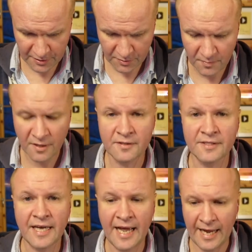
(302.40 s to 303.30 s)

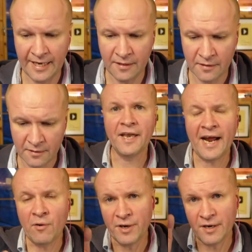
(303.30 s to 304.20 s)
Command A.
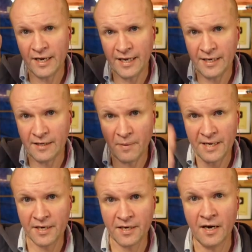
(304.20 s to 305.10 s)
Now, when I
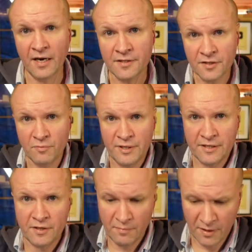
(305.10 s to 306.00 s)
make a cut
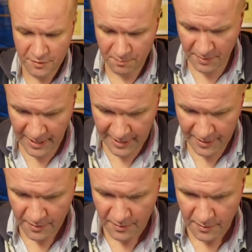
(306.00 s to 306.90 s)
with Command
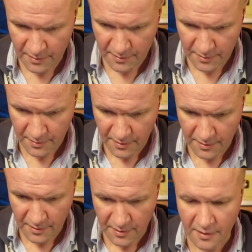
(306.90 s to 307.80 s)
B,
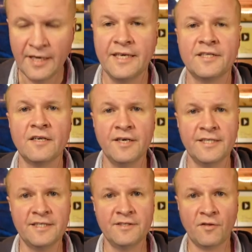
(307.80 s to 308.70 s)
it
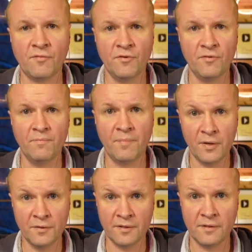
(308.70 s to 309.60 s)
slices through
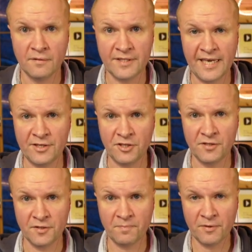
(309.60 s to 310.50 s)
both
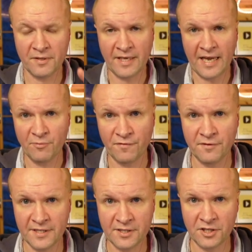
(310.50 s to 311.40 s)
sections, both the camera
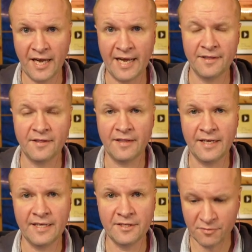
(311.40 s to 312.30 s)
footage and
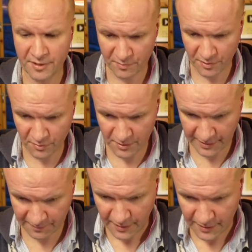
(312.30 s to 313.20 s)
the screen
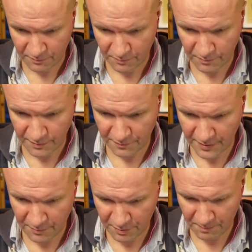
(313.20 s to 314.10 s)
recording. And if we're
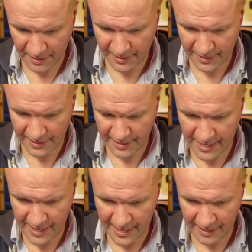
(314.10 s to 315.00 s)
coming back in
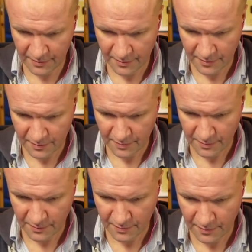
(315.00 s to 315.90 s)
here,
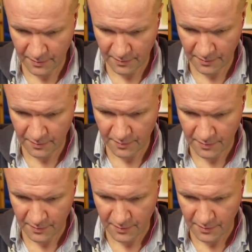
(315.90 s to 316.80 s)
this opens,
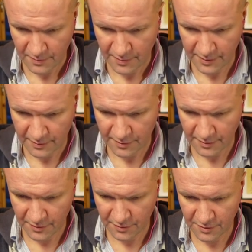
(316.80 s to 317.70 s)
it looks
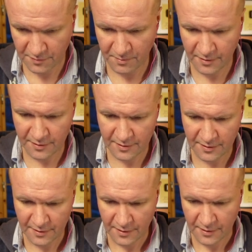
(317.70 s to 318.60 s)
like a good spot.
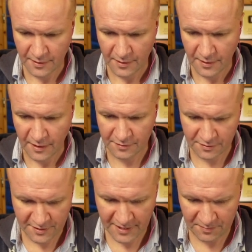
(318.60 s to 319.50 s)
I'll do
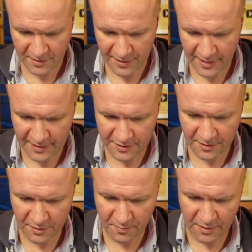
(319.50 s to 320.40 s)
the same thing again,
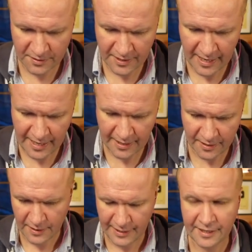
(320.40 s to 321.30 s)
so Command A
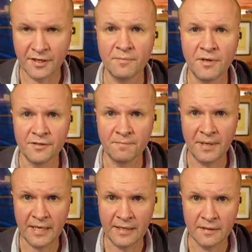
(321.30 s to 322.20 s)
and then Command
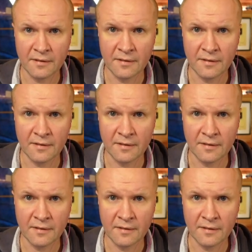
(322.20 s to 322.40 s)
B.